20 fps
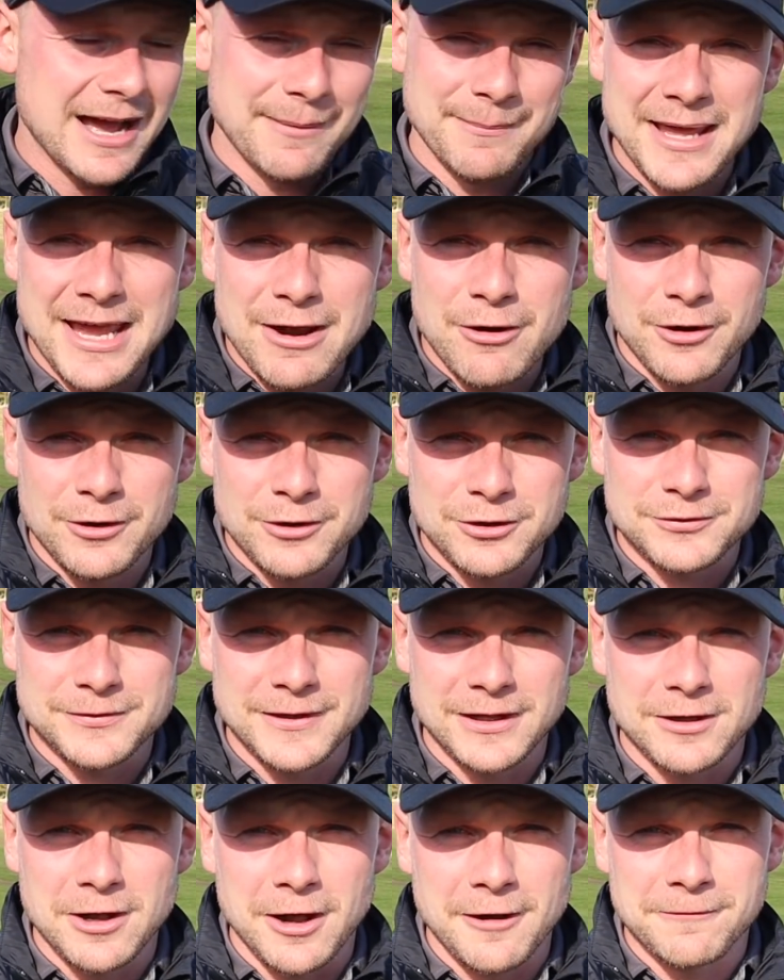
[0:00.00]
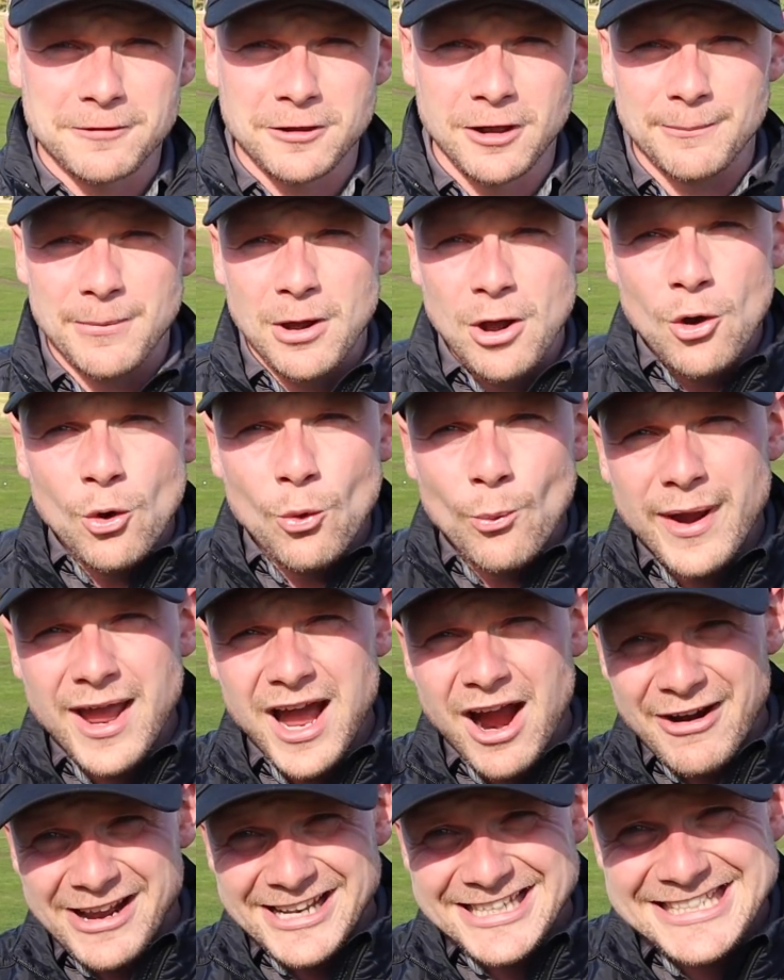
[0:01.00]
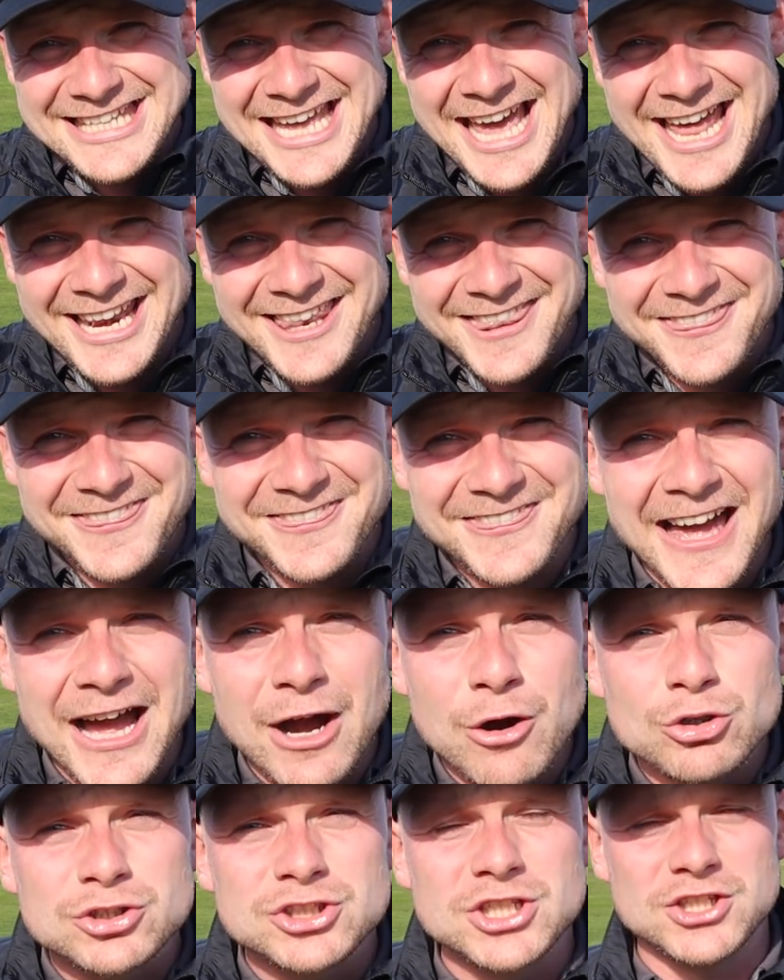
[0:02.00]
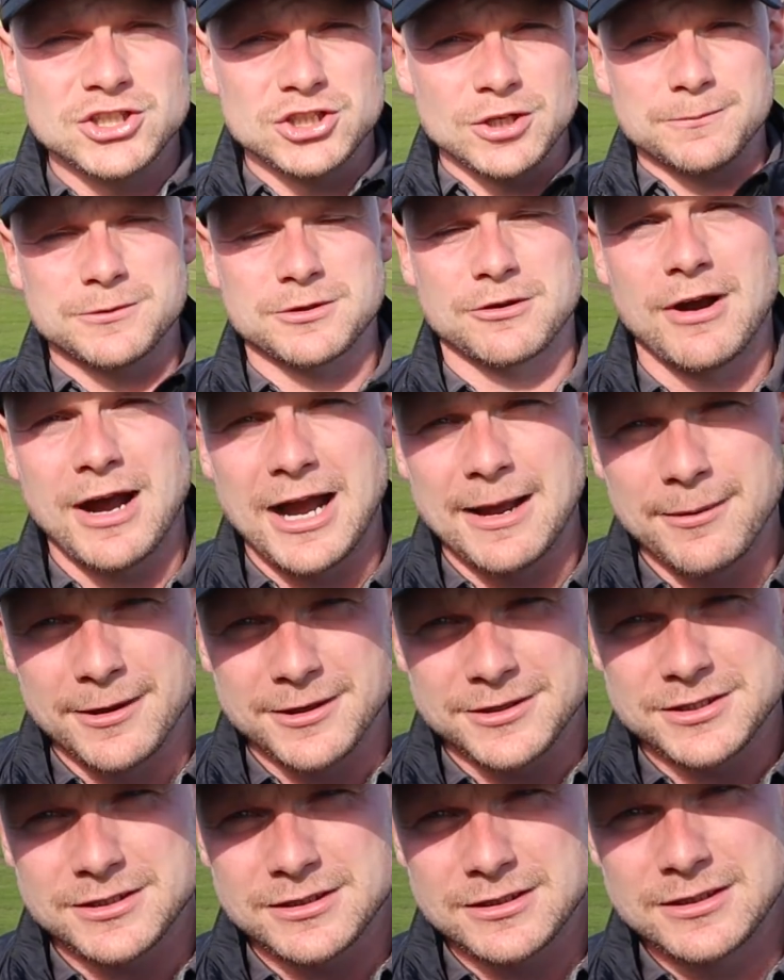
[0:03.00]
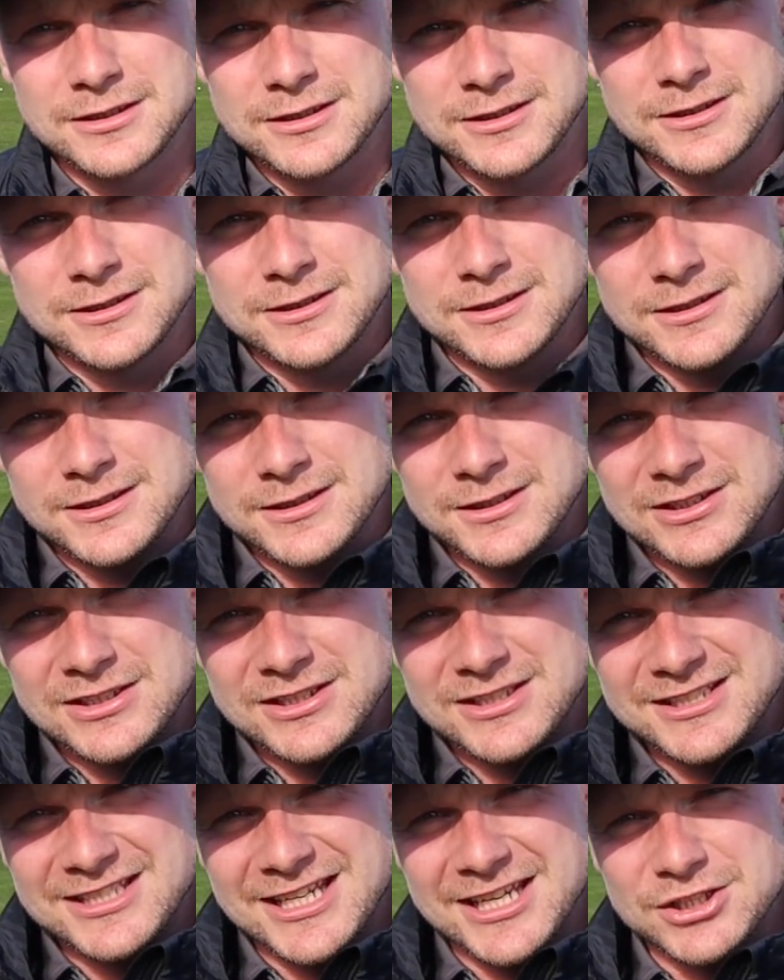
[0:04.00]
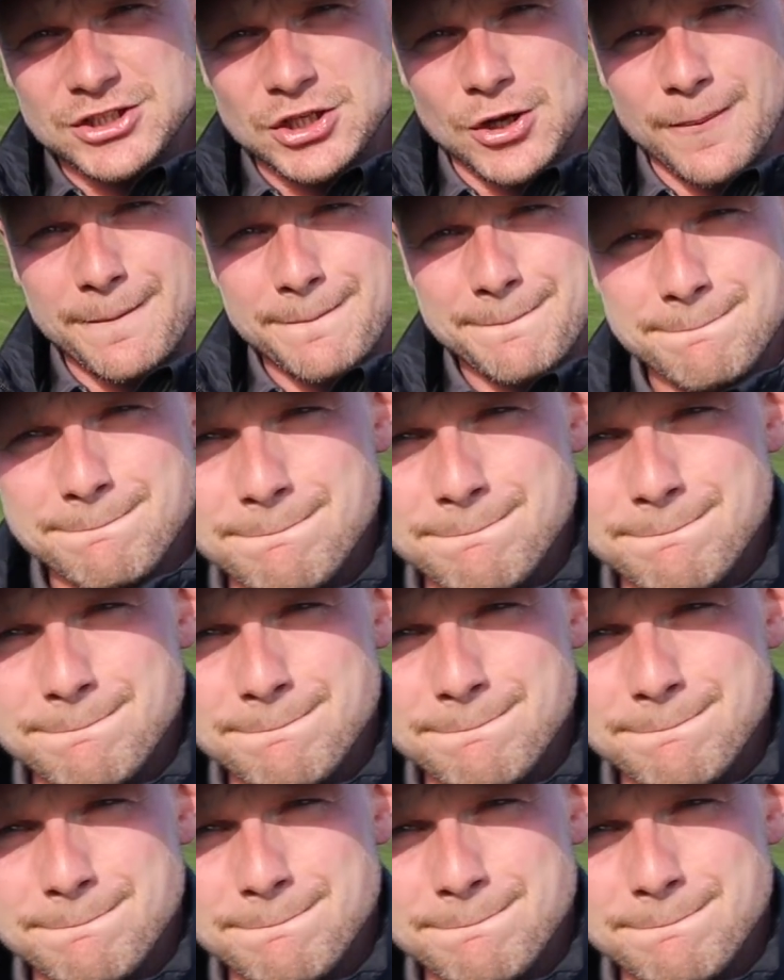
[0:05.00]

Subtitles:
I'm here at Huddersfield Golf Club. We are at 10,000 subscribers. See you soon.